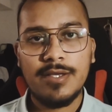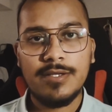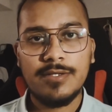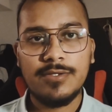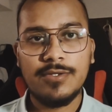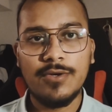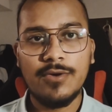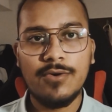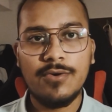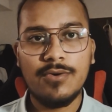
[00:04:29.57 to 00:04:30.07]

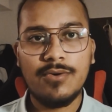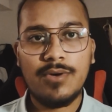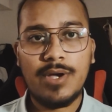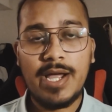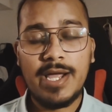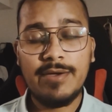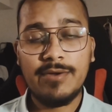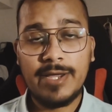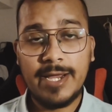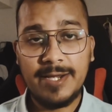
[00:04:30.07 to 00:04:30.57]
So
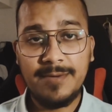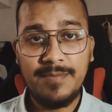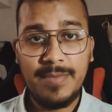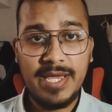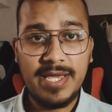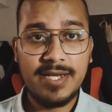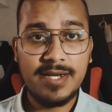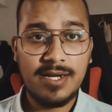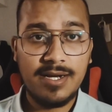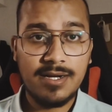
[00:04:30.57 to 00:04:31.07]
I can
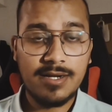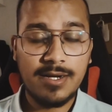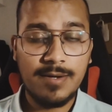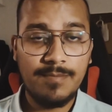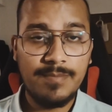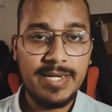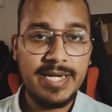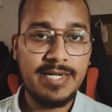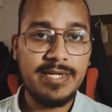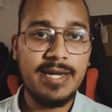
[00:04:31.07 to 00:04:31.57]
make a
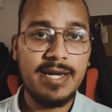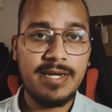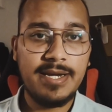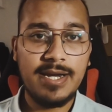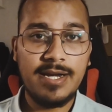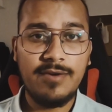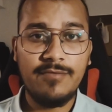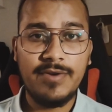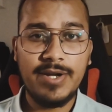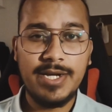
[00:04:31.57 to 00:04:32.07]
complete
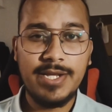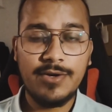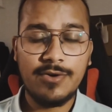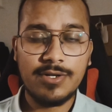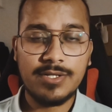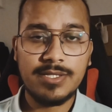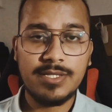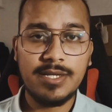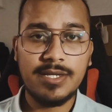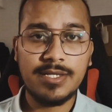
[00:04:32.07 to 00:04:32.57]
detailed video
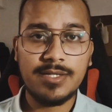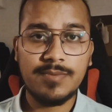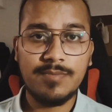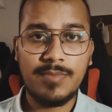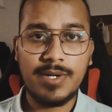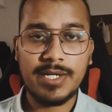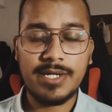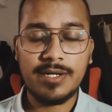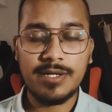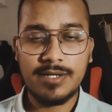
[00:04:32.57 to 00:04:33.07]
on this,
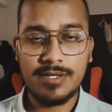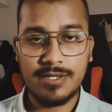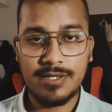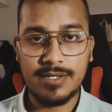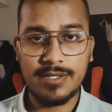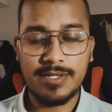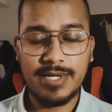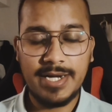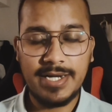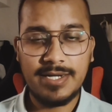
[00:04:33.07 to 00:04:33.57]
but
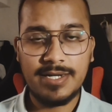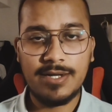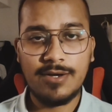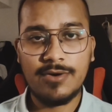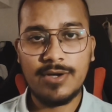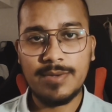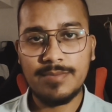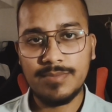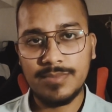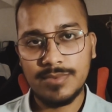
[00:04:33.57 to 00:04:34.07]
right
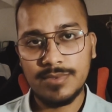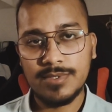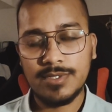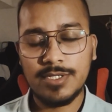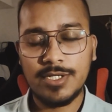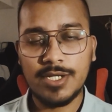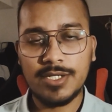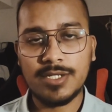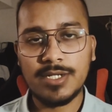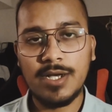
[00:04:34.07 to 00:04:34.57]
now I'm
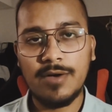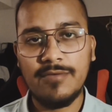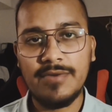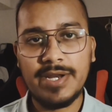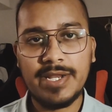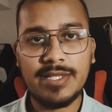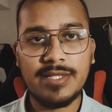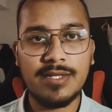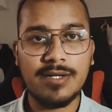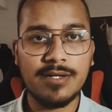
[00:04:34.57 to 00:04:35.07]
just
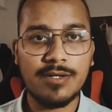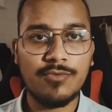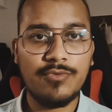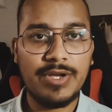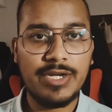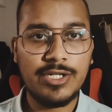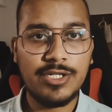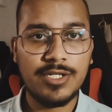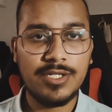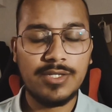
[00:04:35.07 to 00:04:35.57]
covering the
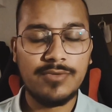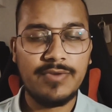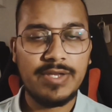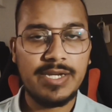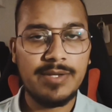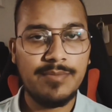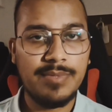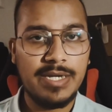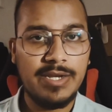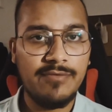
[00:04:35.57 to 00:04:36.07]
questions
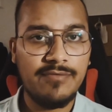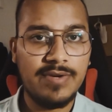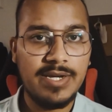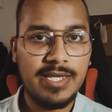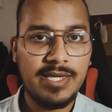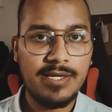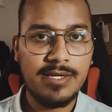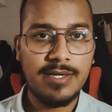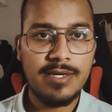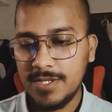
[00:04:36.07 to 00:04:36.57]
very
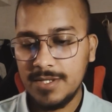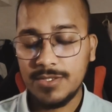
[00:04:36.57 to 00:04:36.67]
briefly.